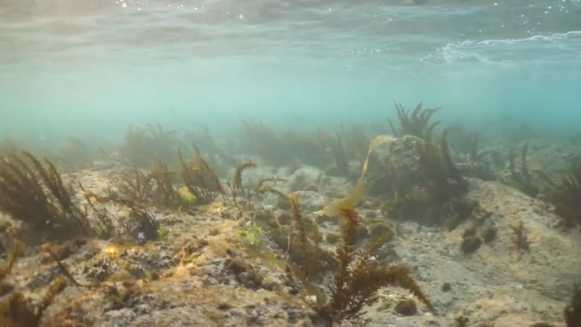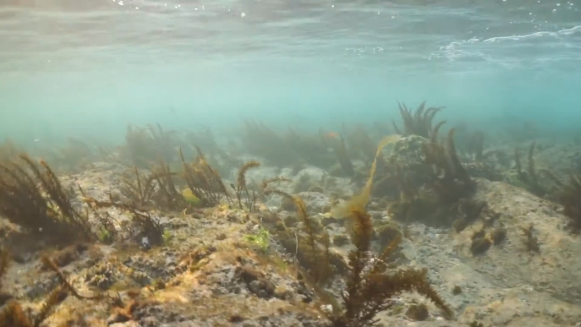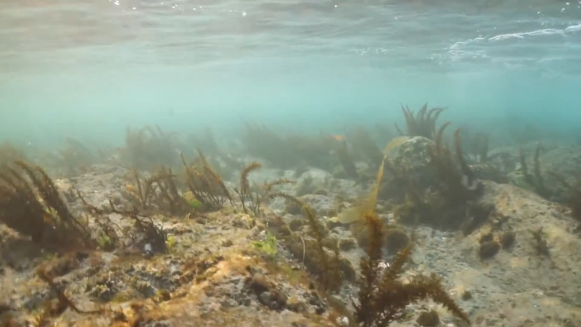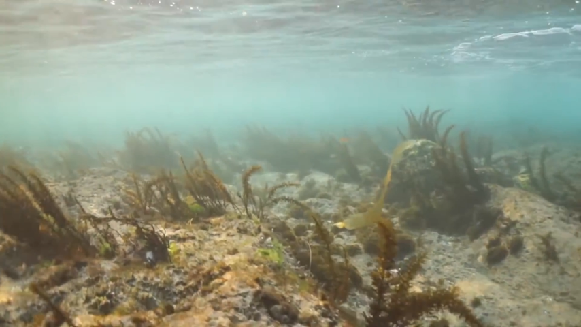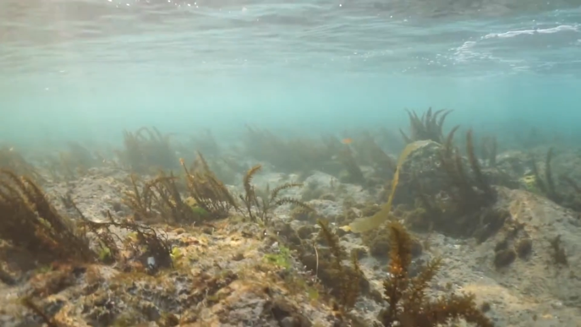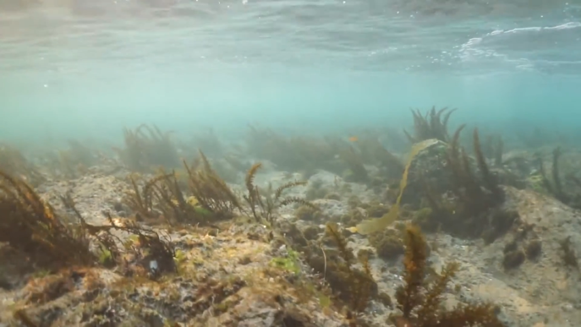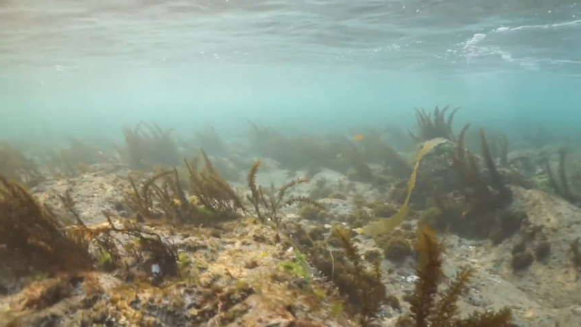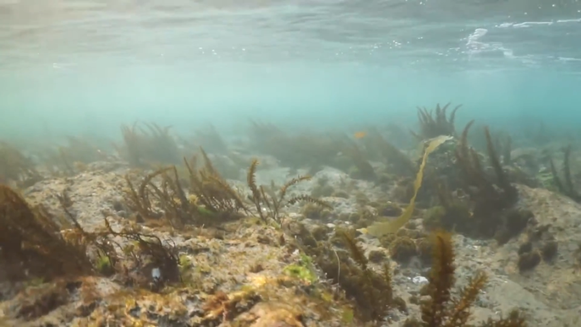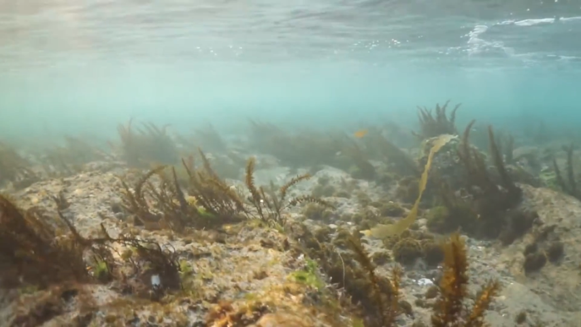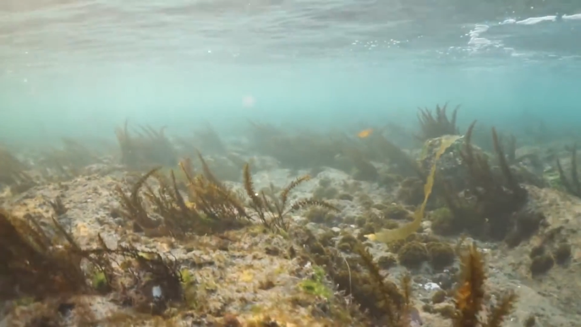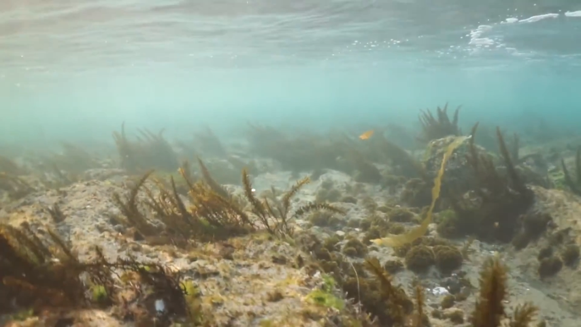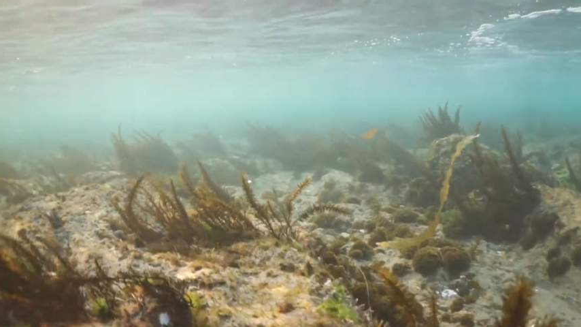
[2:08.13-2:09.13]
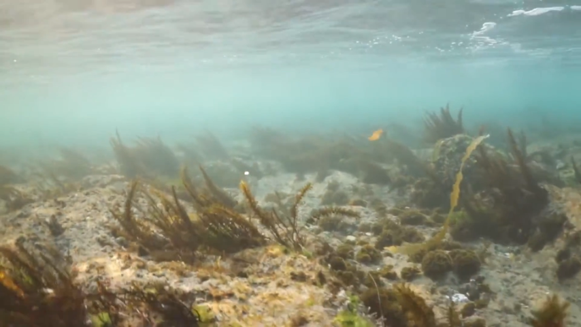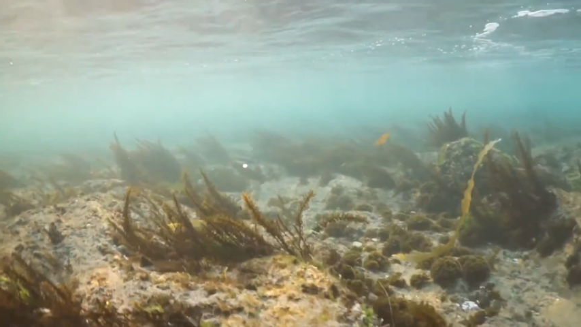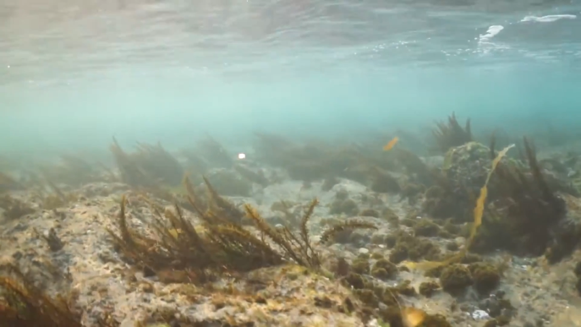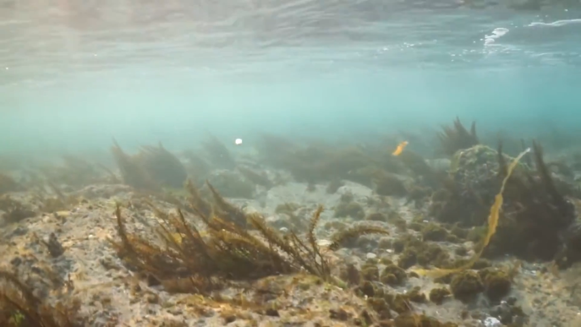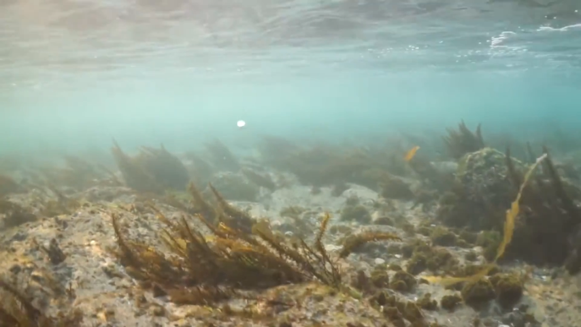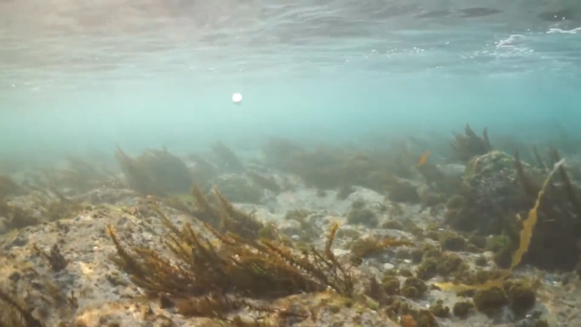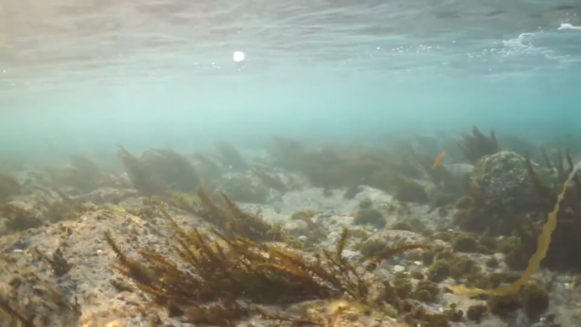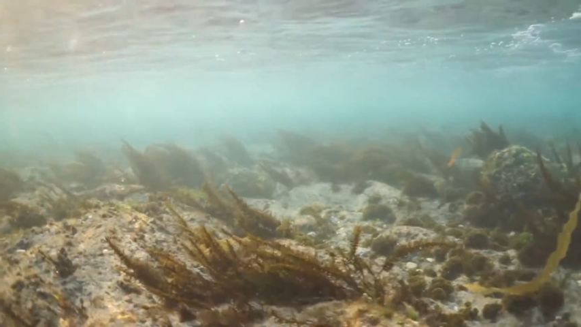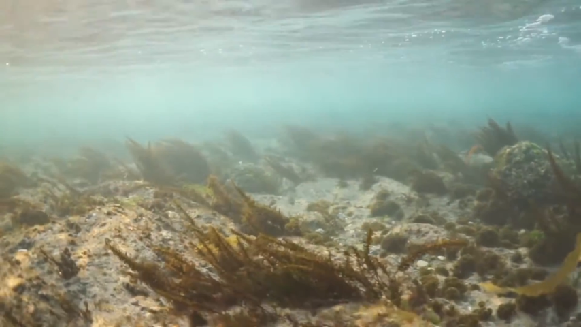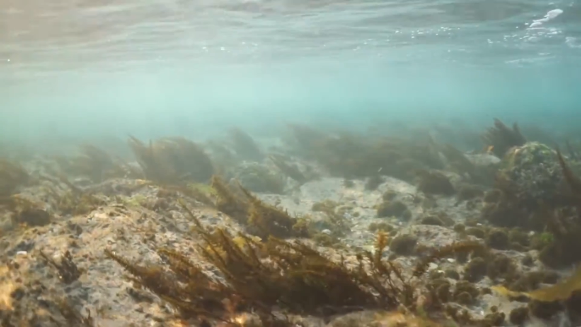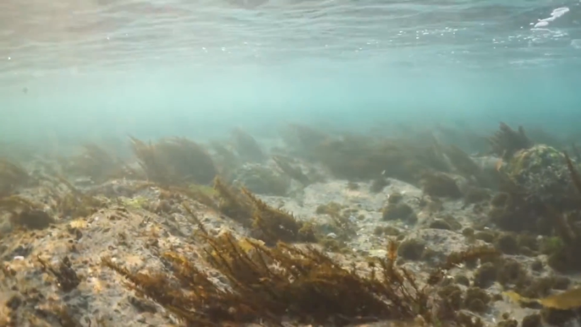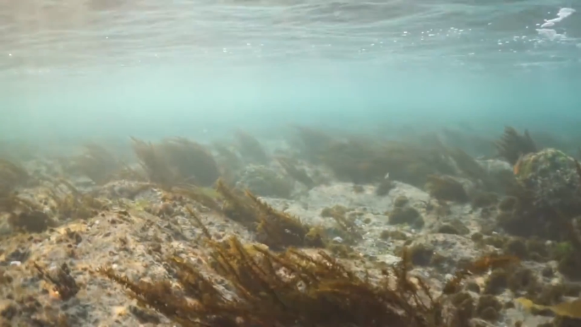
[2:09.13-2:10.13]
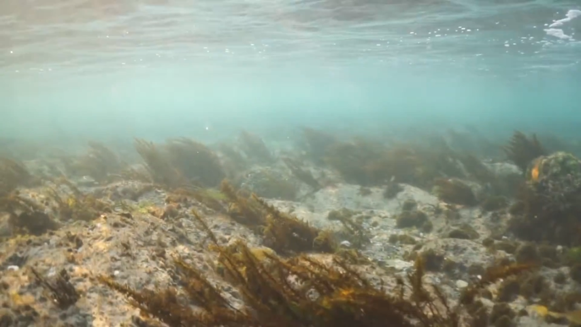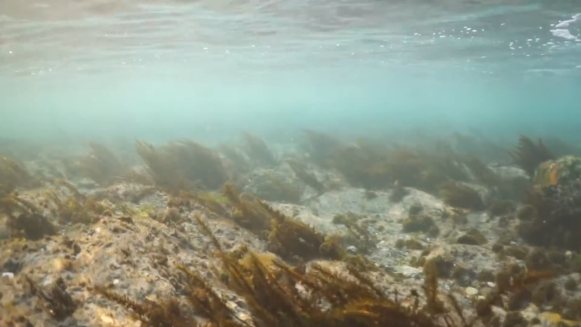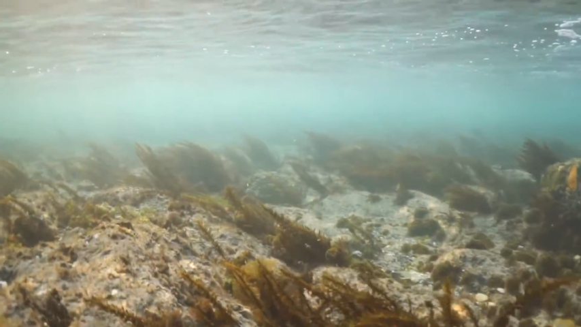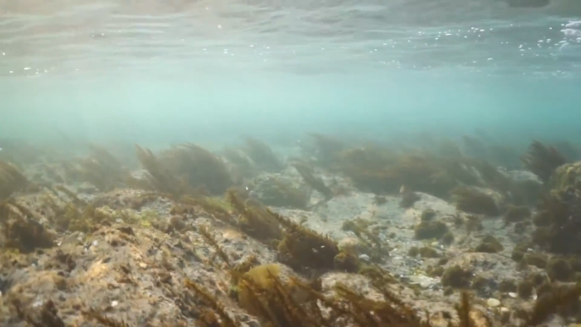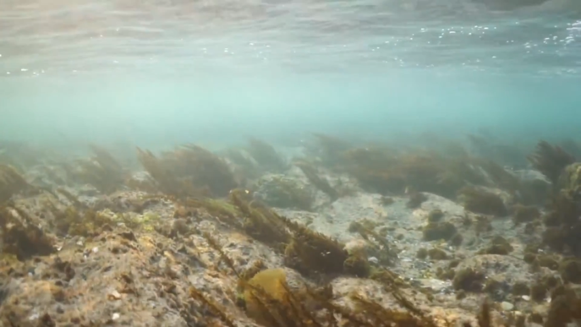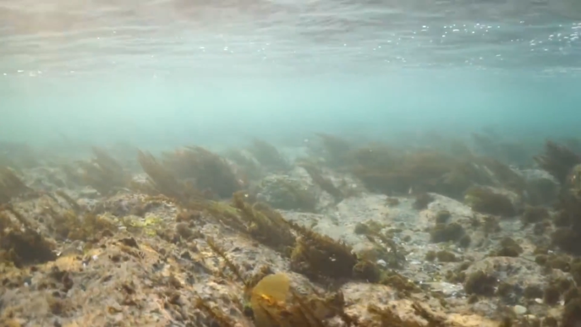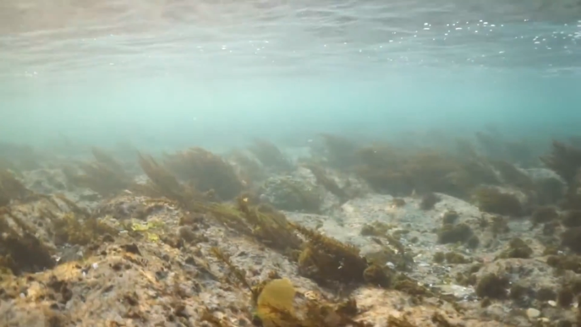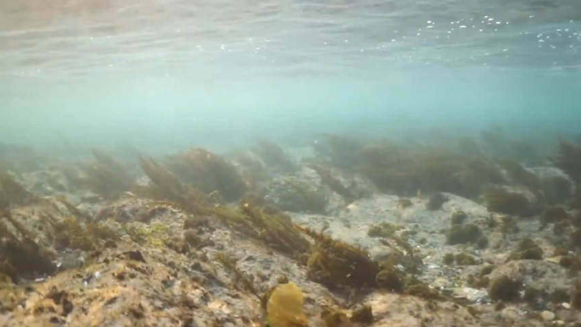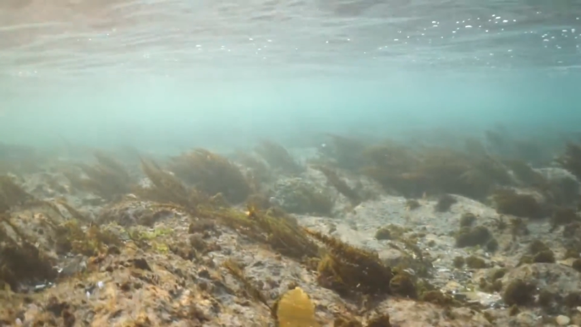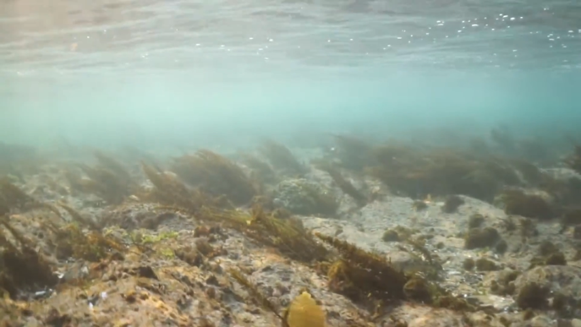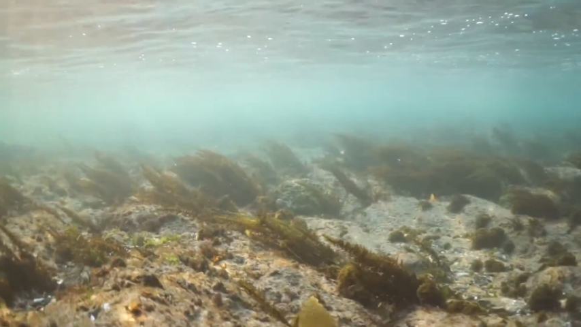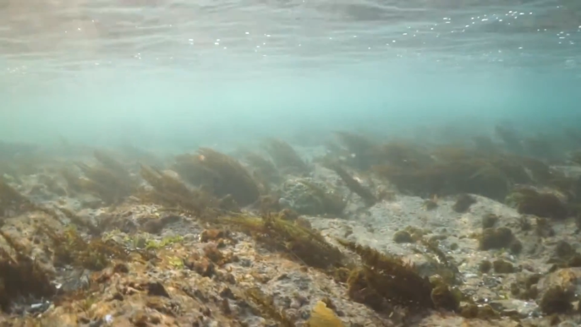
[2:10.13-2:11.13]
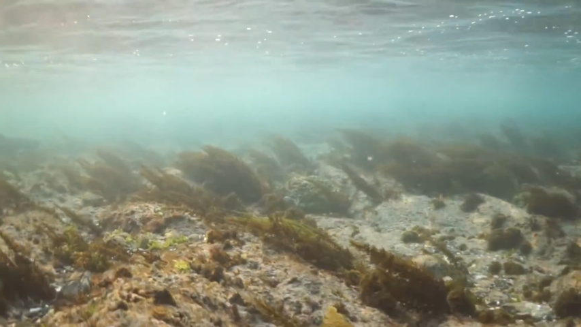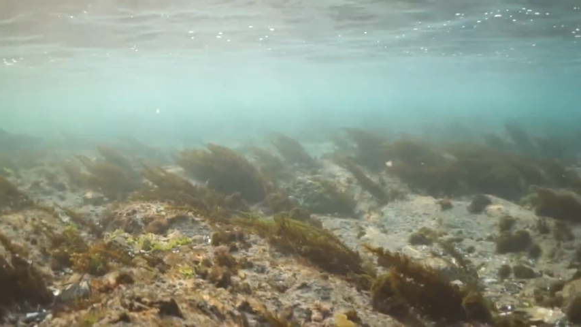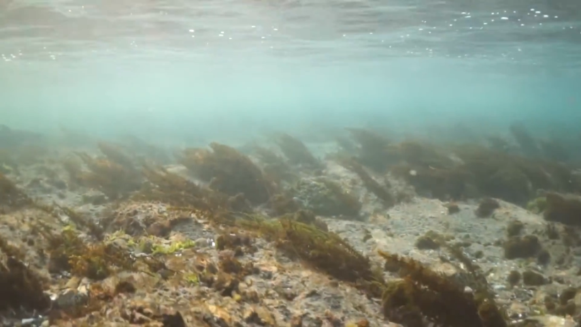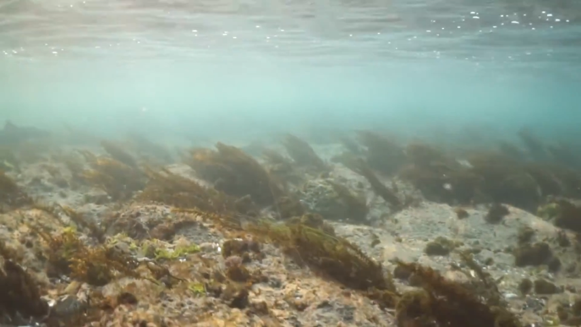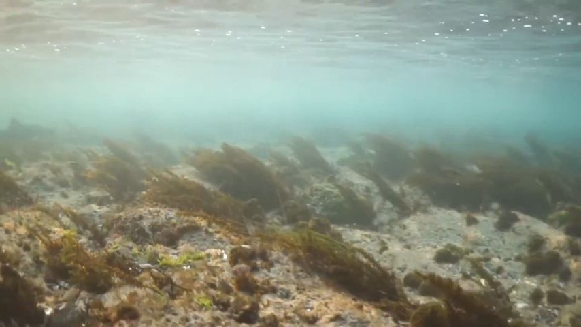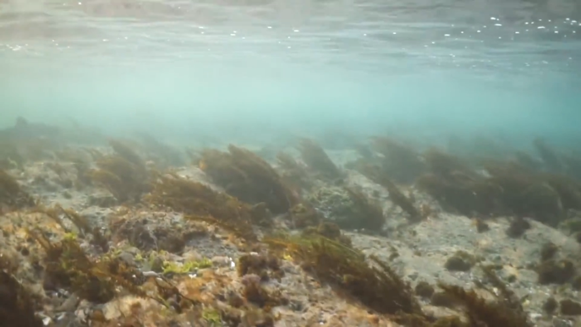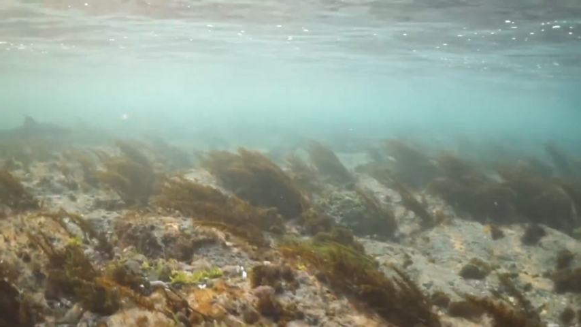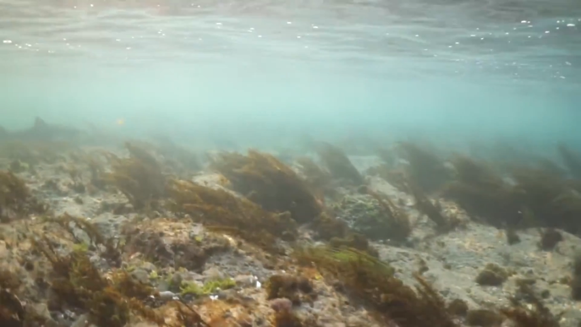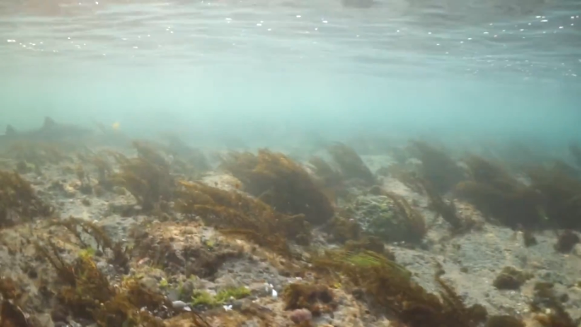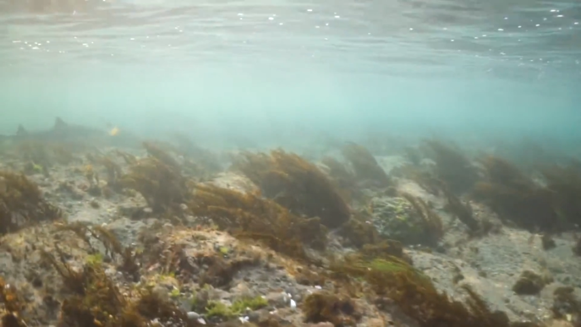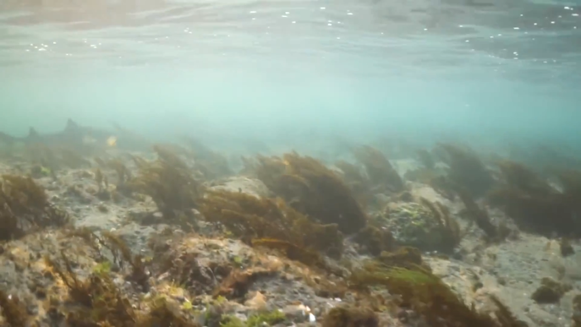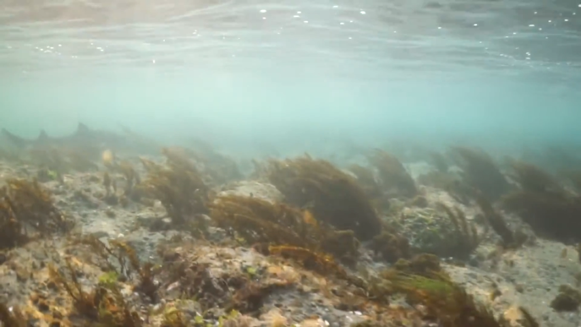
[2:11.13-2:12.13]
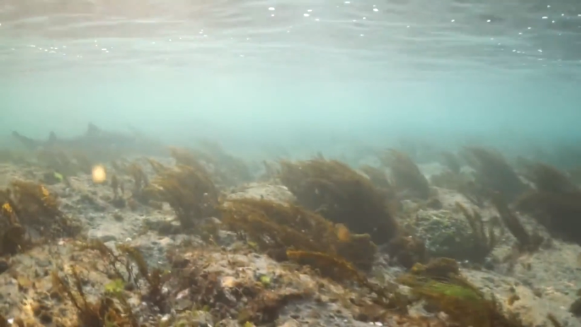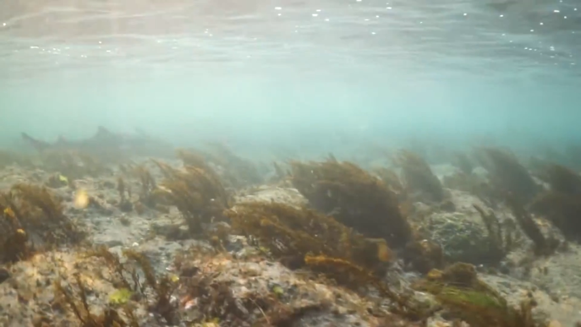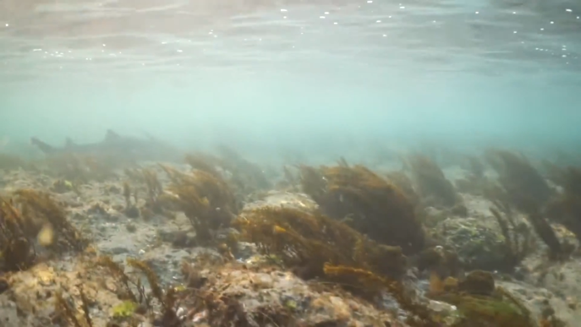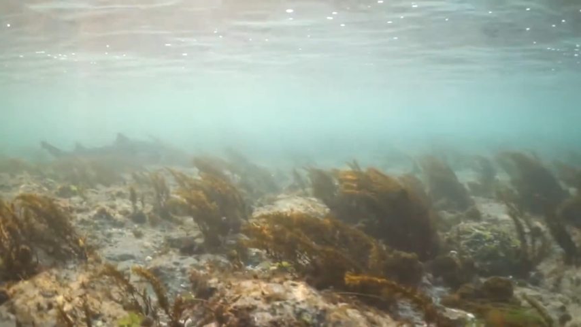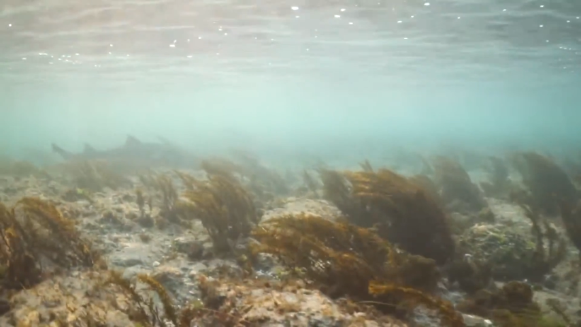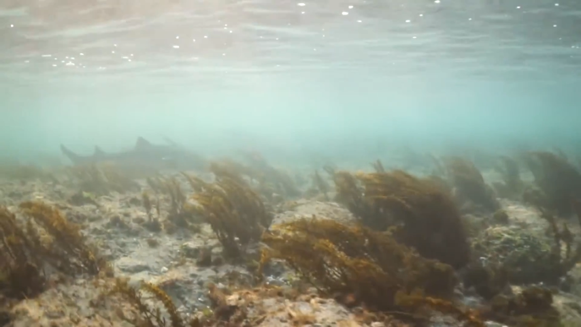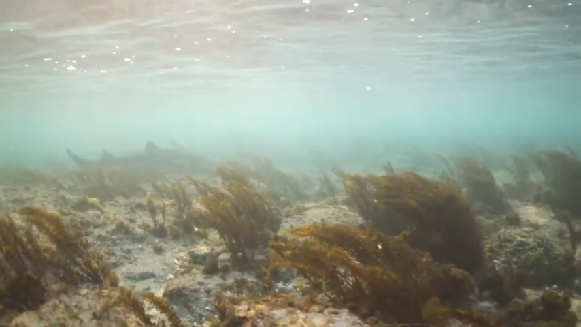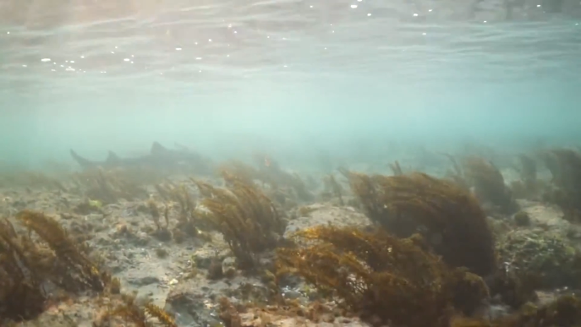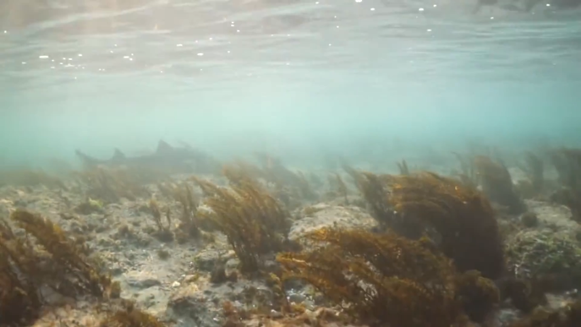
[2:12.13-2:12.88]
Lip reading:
No face is visible, so there are no lips to read.